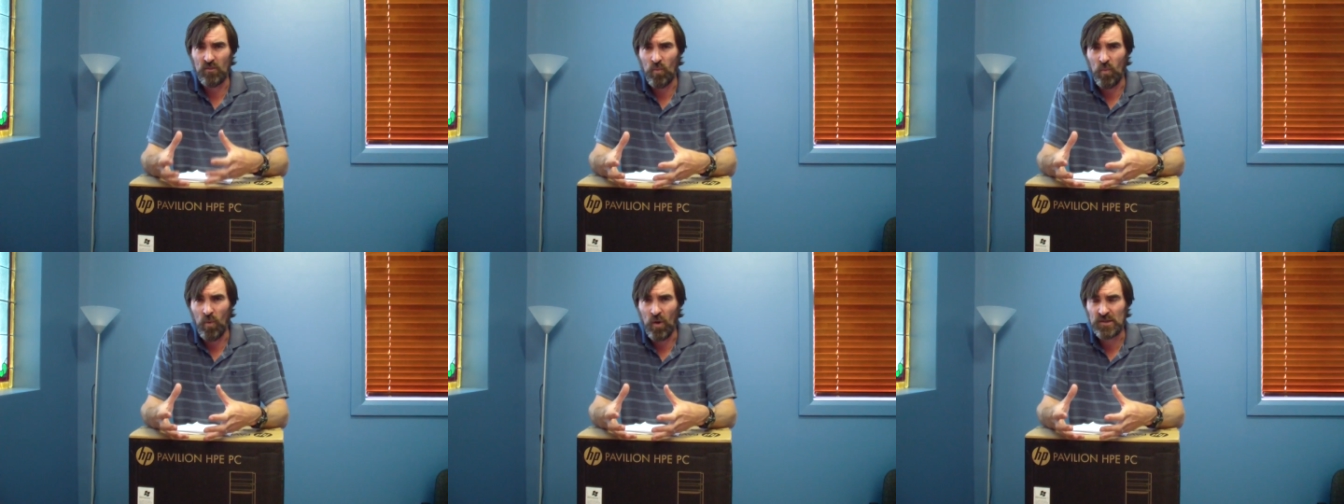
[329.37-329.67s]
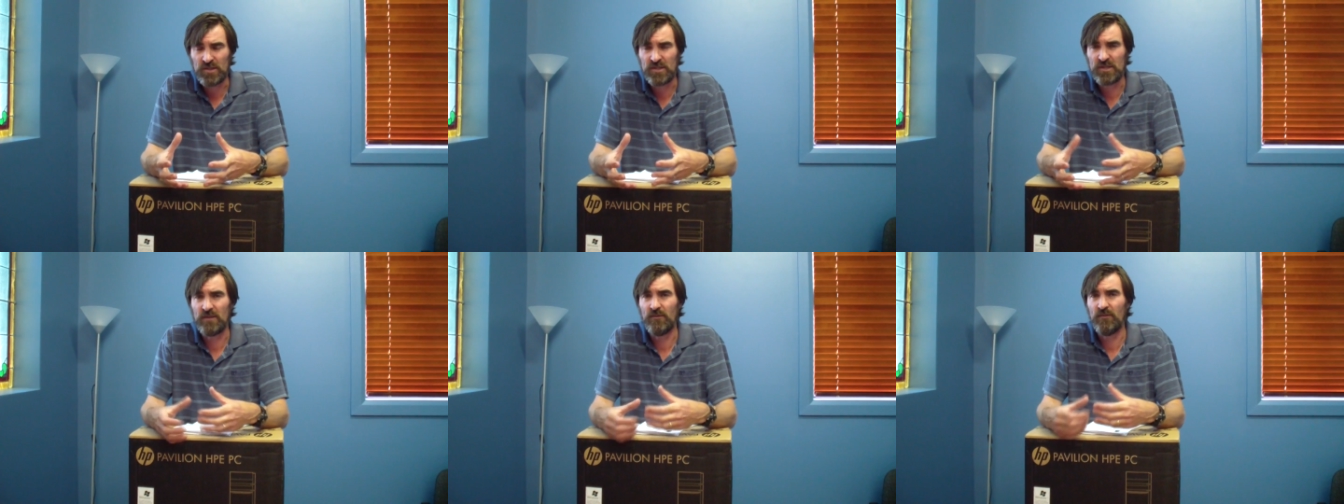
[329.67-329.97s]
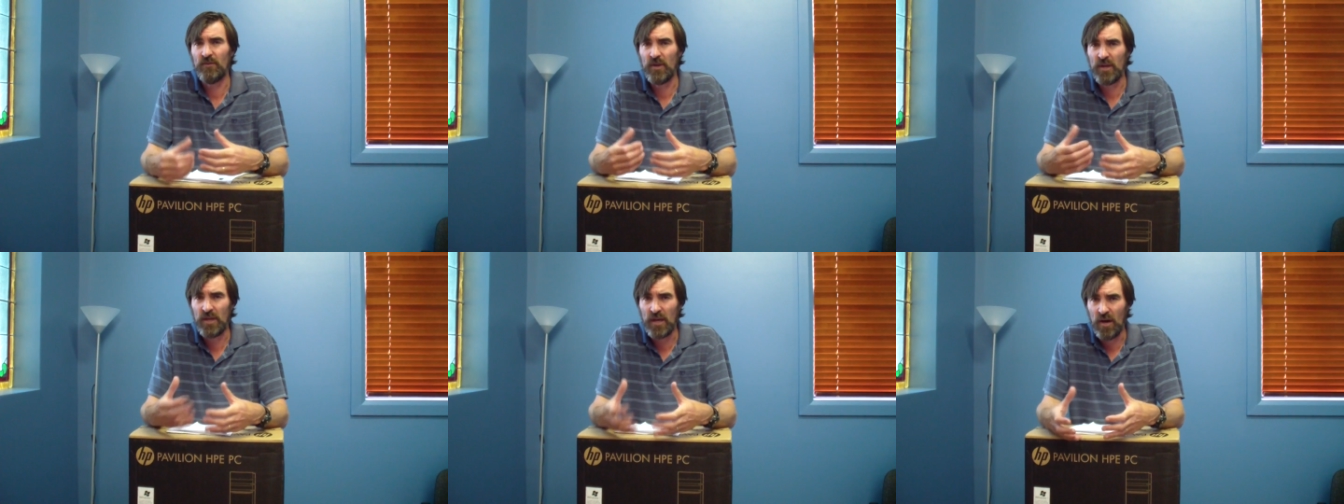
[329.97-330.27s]

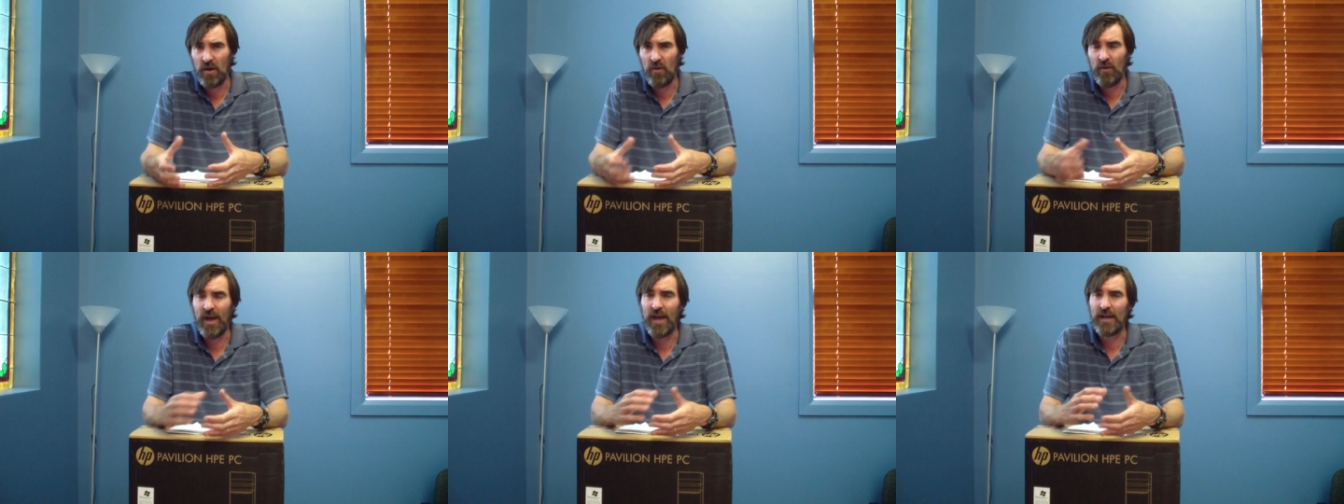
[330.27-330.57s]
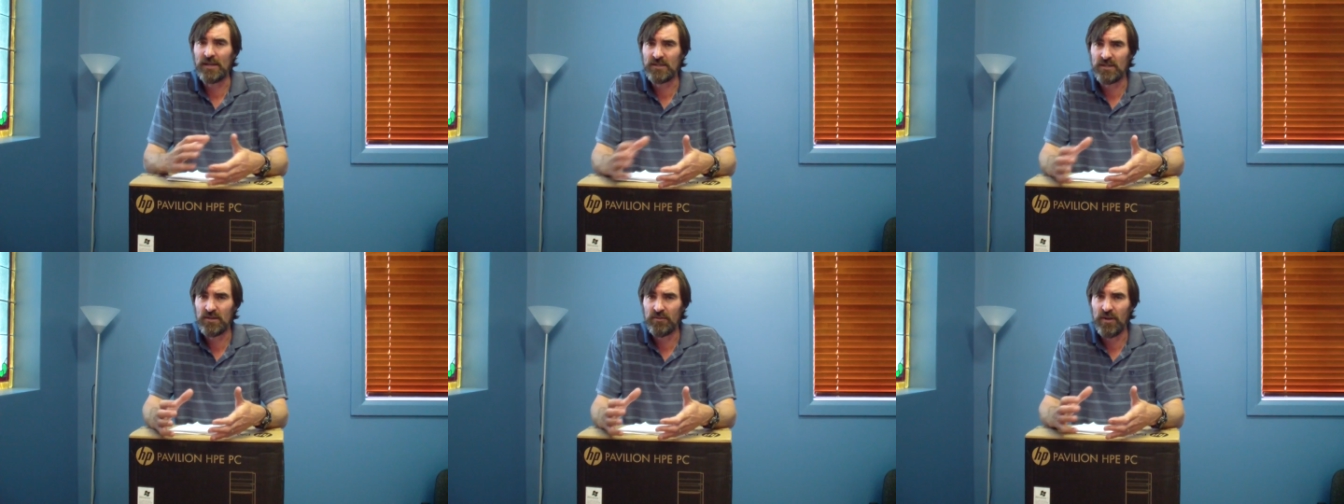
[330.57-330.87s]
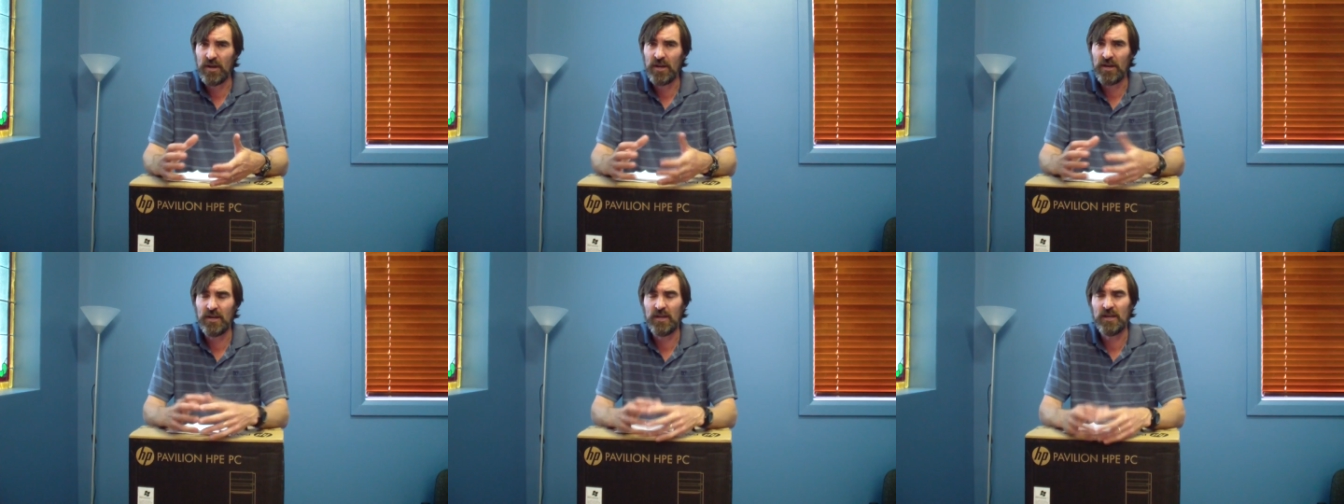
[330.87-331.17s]
watching video as
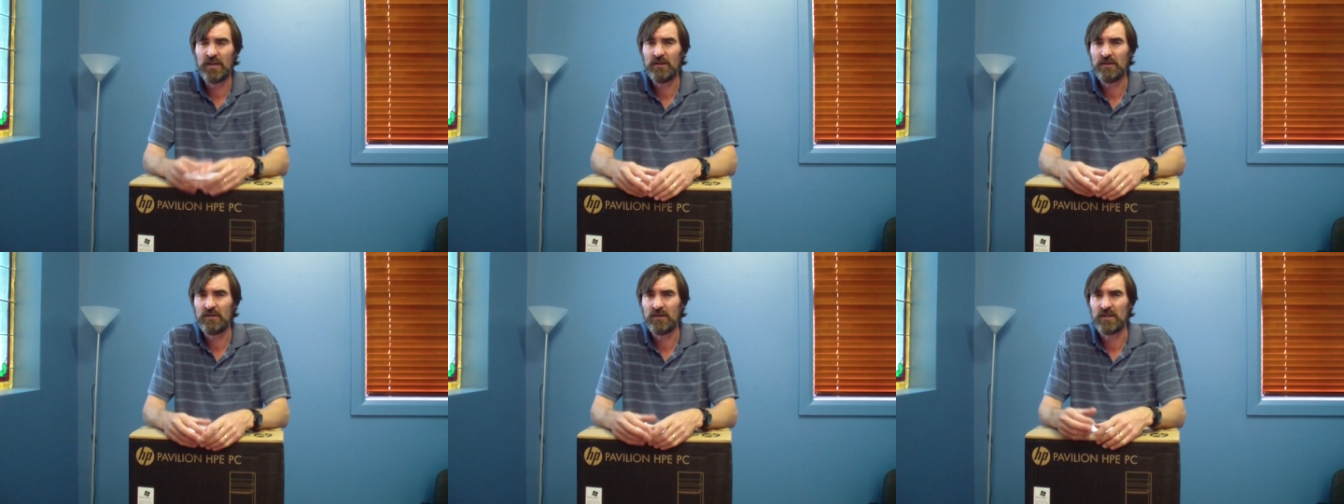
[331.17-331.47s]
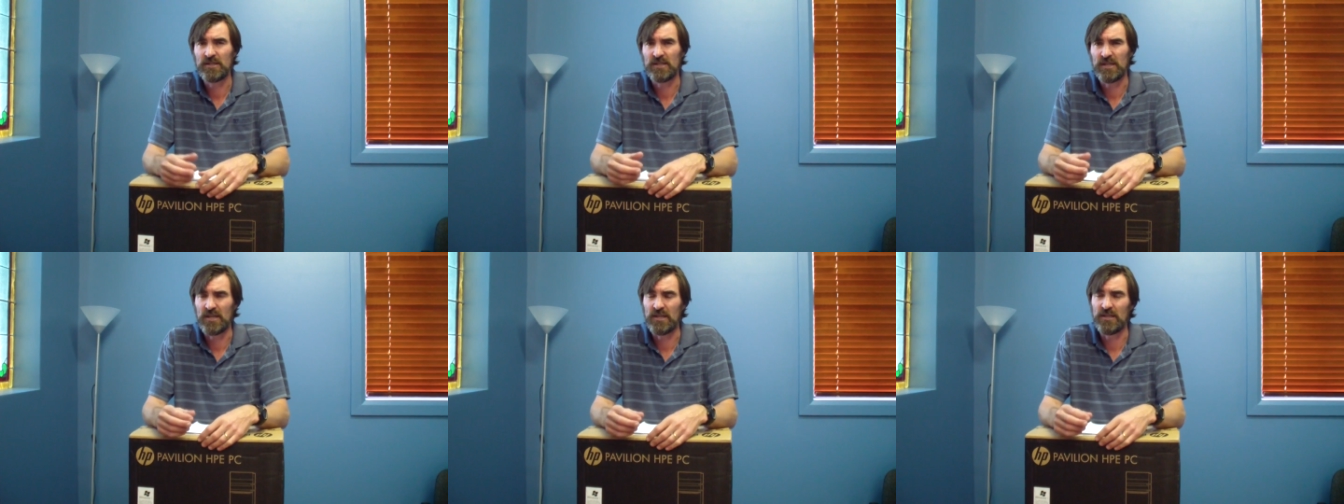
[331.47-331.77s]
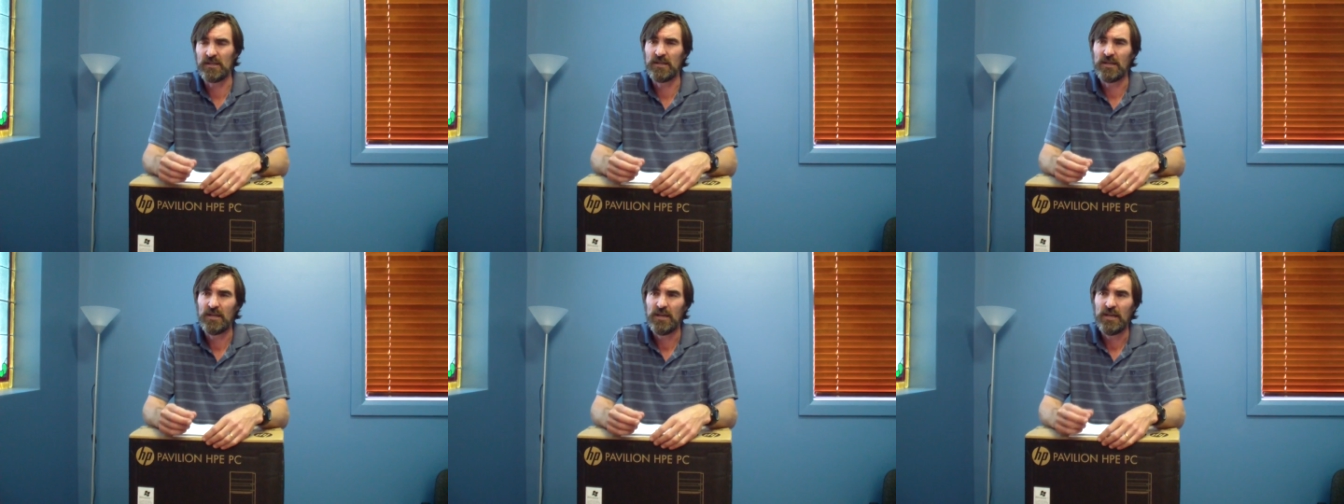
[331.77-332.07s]
you're editing because
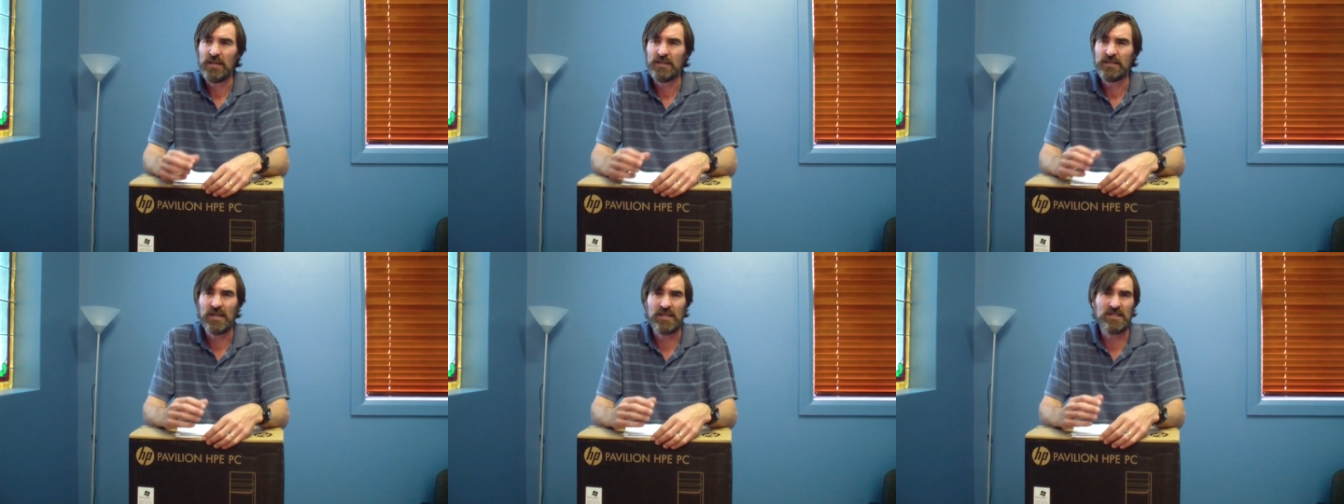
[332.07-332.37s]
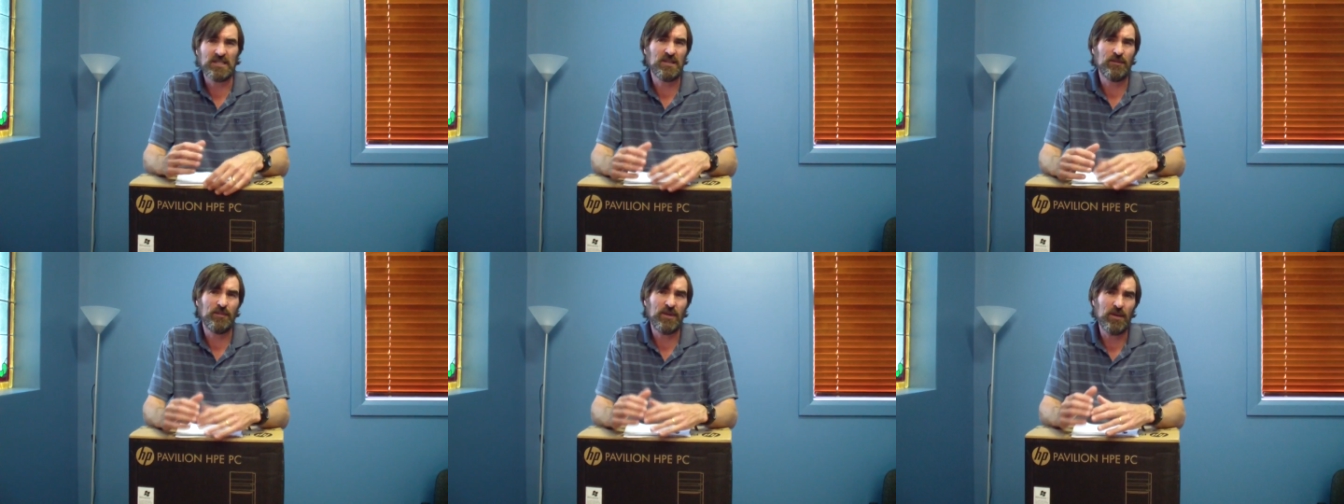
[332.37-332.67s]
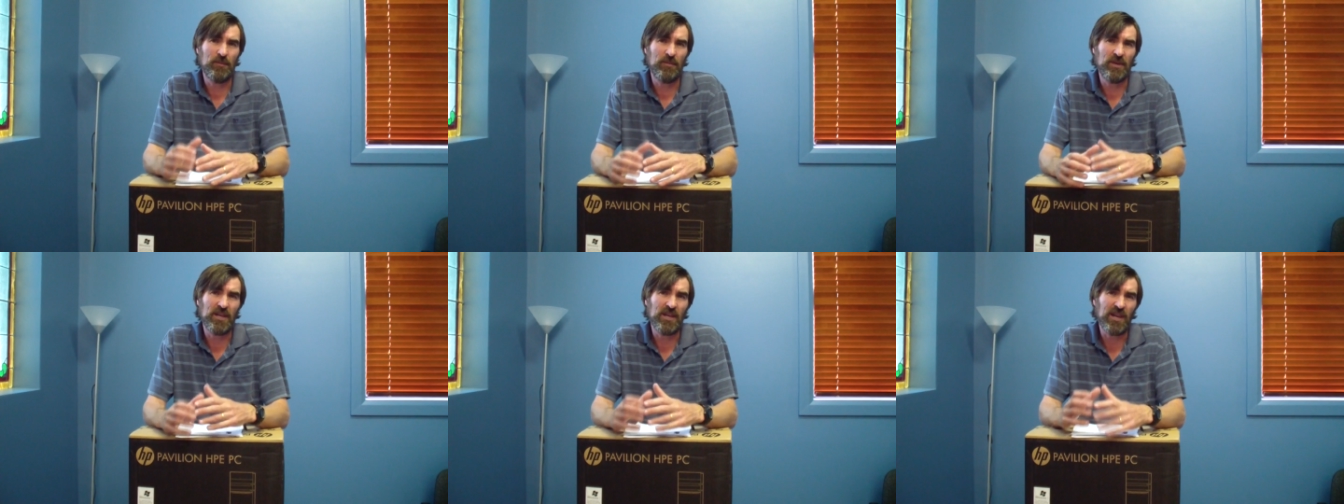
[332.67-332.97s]
it tends to
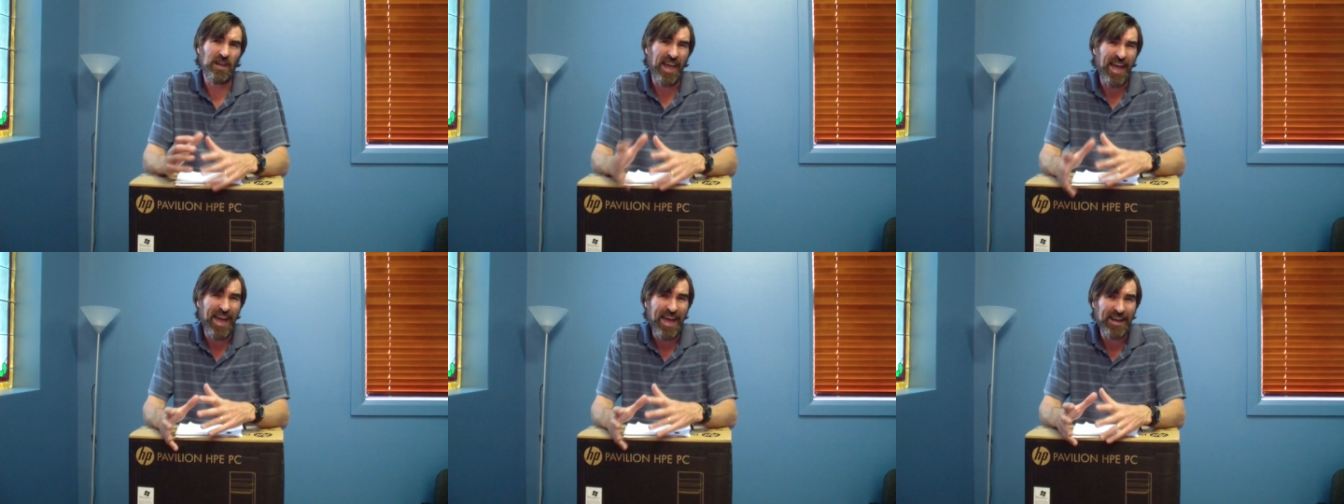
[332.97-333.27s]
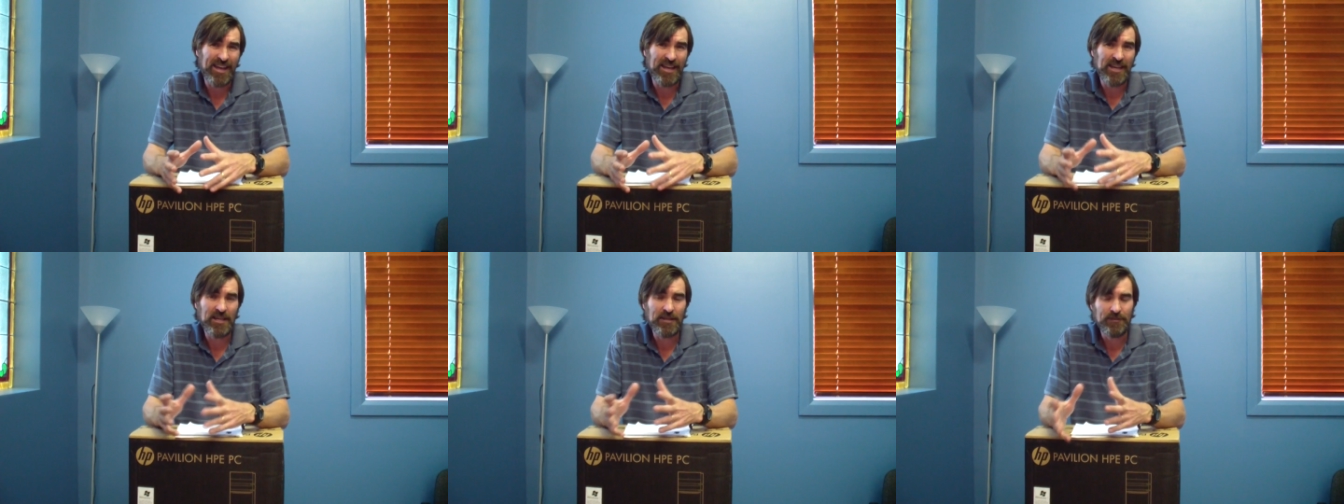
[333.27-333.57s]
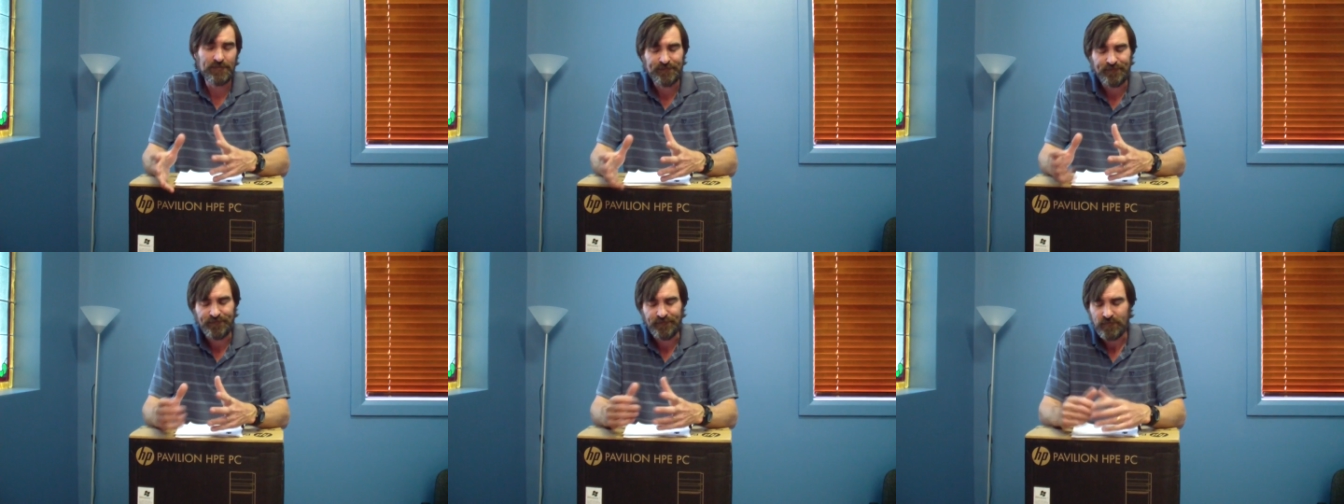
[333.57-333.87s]
be a bit
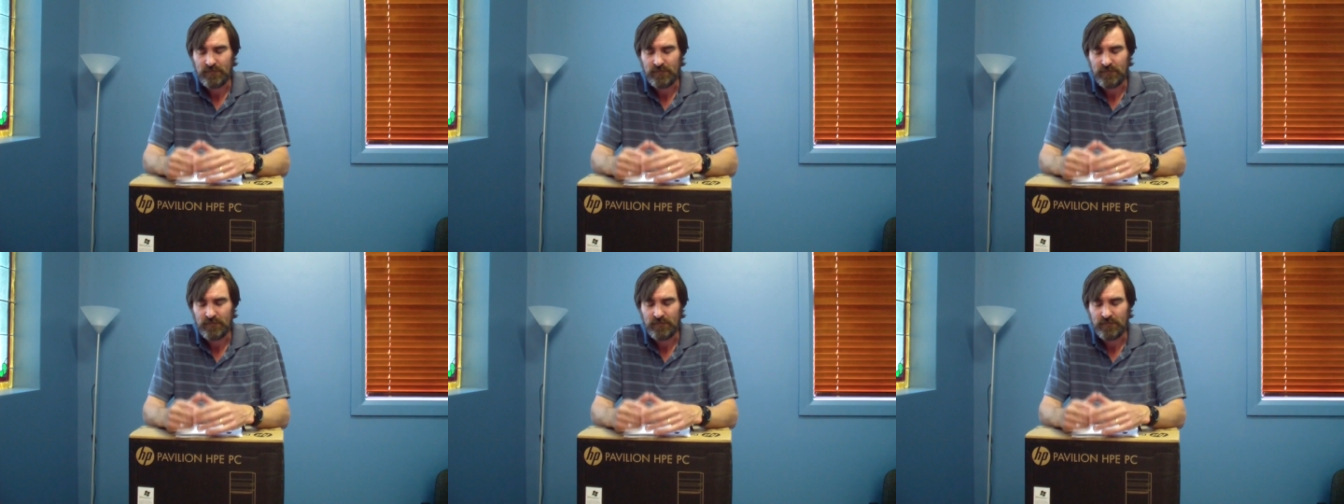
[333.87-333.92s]
laggy,